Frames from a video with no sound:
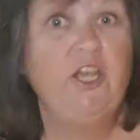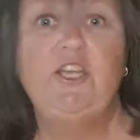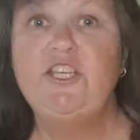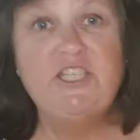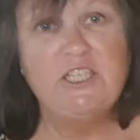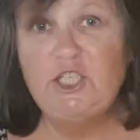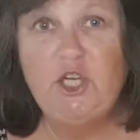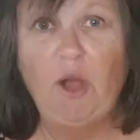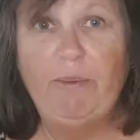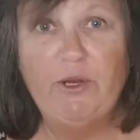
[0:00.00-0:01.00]
you just
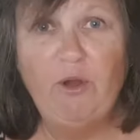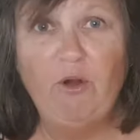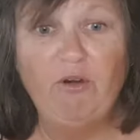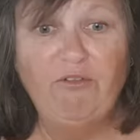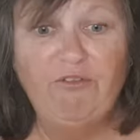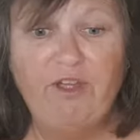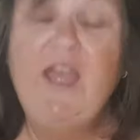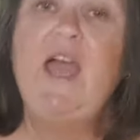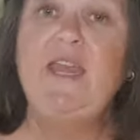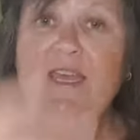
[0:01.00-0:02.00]
chop it off
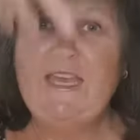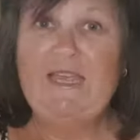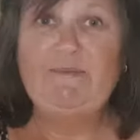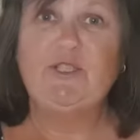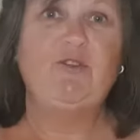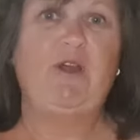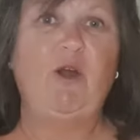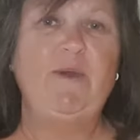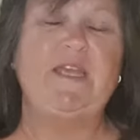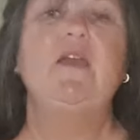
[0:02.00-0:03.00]
and it keeps
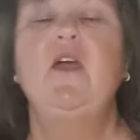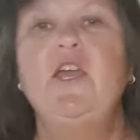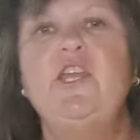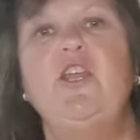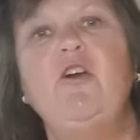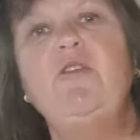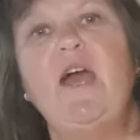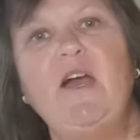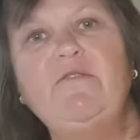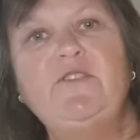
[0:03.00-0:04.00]
growing. You don't
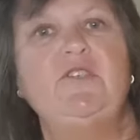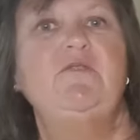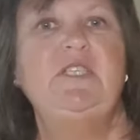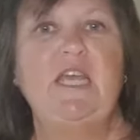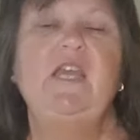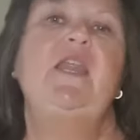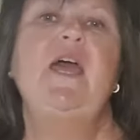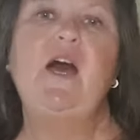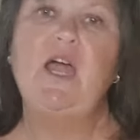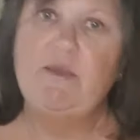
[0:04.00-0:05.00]
have to dig it
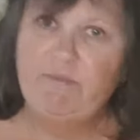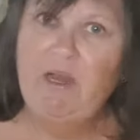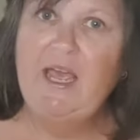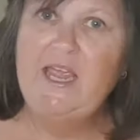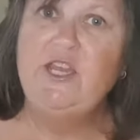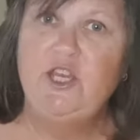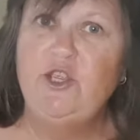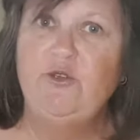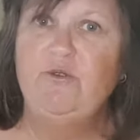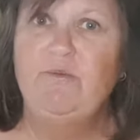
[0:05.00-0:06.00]
out and plant
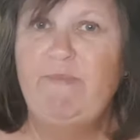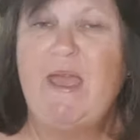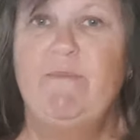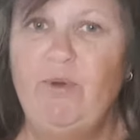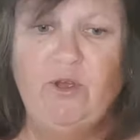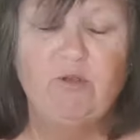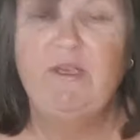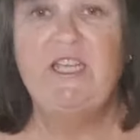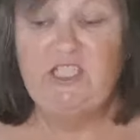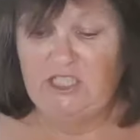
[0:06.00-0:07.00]
new bamboo.
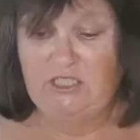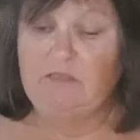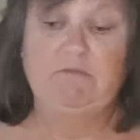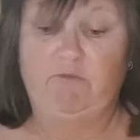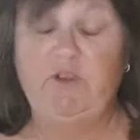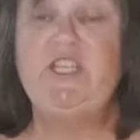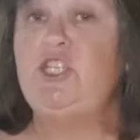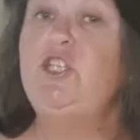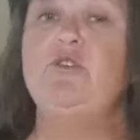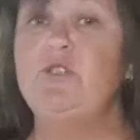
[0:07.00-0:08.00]
It just
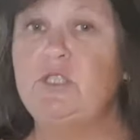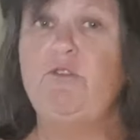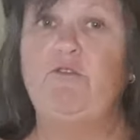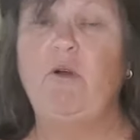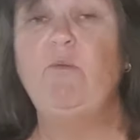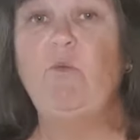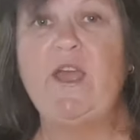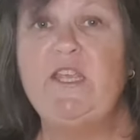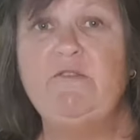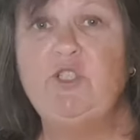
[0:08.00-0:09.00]
reshoots from where
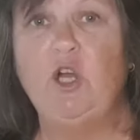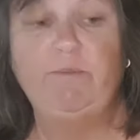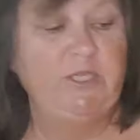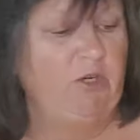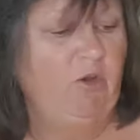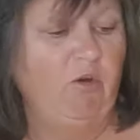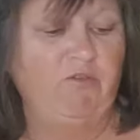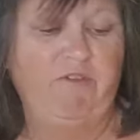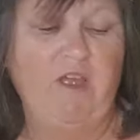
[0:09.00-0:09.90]
you've chopped it off.